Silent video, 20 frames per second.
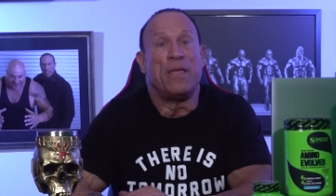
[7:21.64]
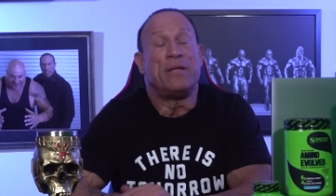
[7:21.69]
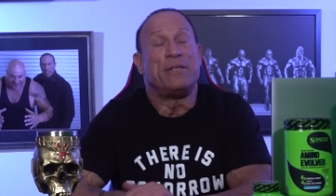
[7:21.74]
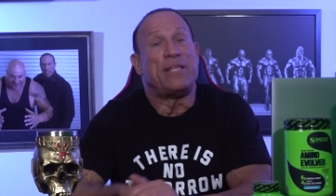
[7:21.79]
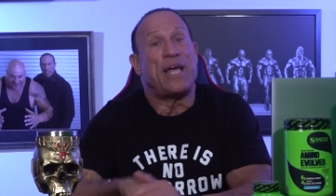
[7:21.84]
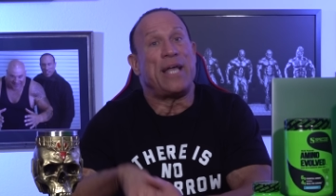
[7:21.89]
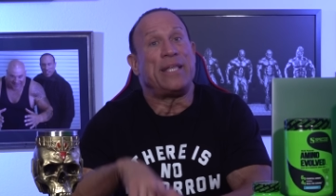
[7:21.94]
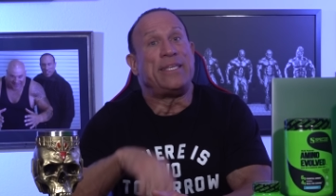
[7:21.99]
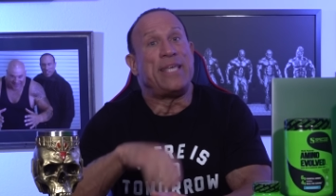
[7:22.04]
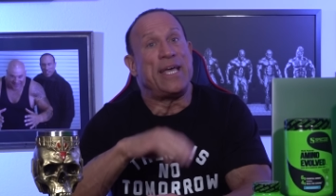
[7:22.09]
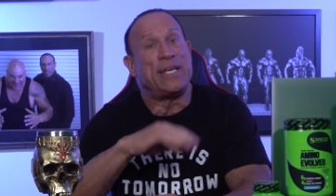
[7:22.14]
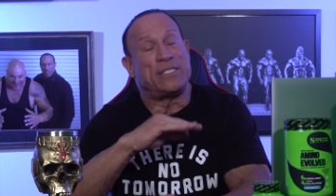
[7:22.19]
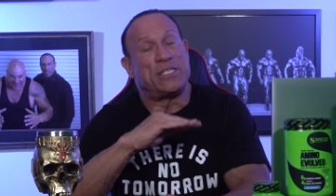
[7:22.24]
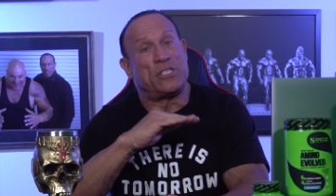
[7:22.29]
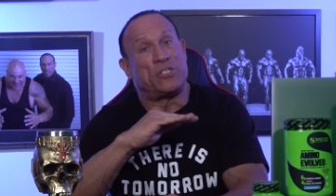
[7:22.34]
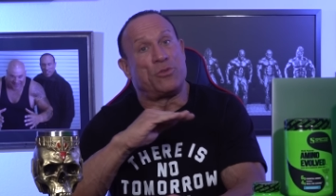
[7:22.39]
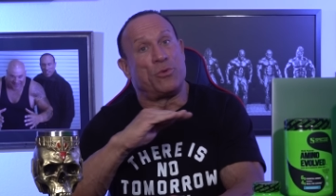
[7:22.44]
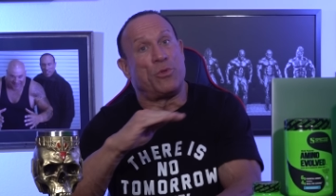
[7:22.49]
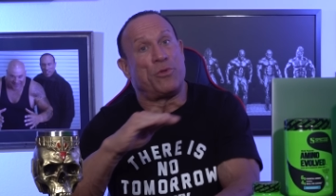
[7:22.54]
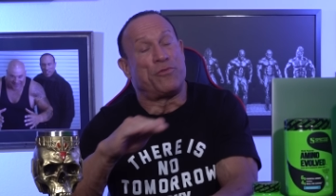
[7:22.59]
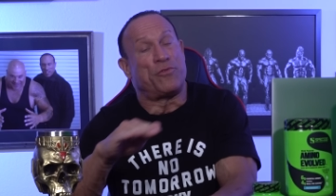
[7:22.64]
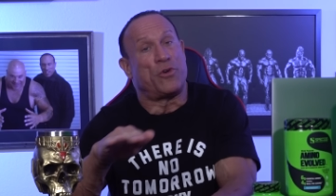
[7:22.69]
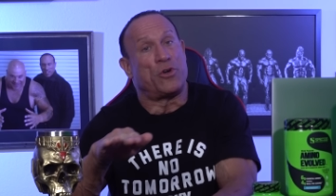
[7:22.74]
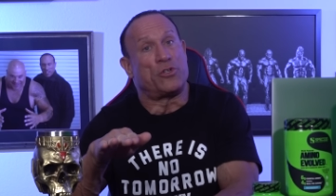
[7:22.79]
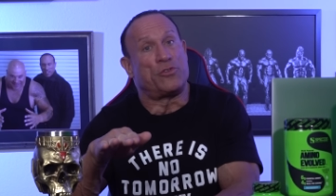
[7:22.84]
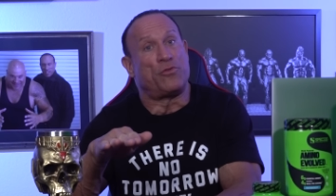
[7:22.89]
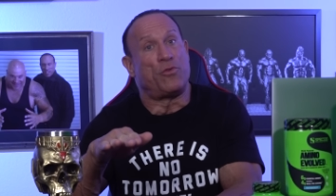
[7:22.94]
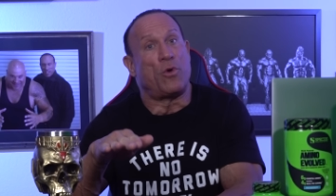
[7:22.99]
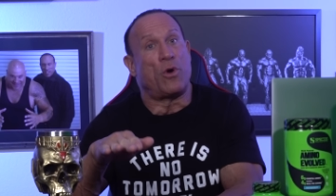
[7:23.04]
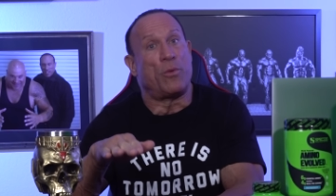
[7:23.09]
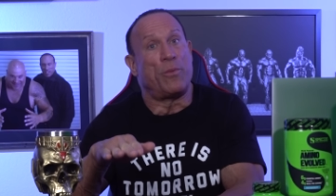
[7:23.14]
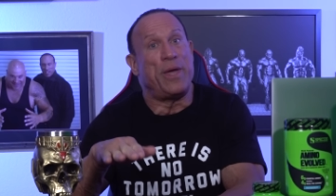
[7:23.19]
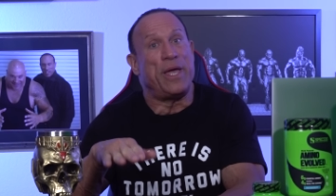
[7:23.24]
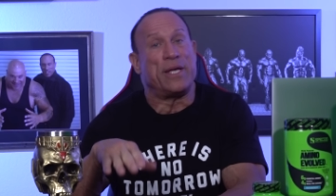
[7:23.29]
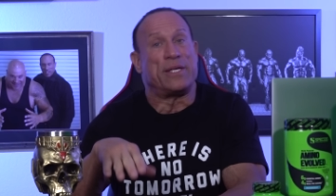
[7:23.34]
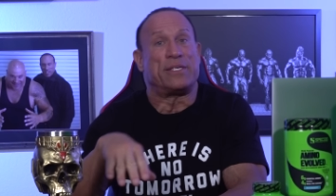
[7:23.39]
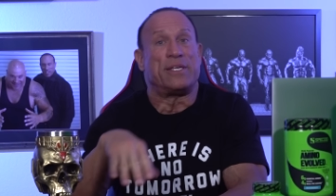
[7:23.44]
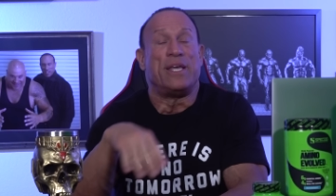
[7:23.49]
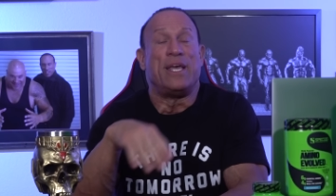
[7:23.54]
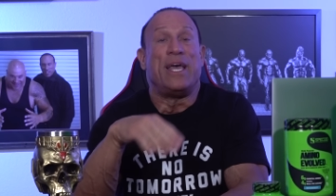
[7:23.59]
That takes us through the first four
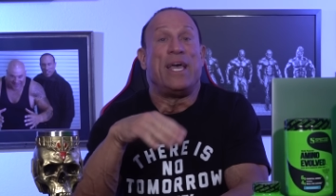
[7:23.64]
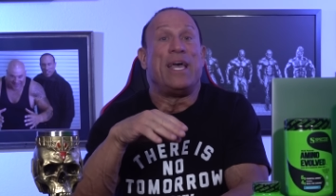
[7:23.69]
weeks.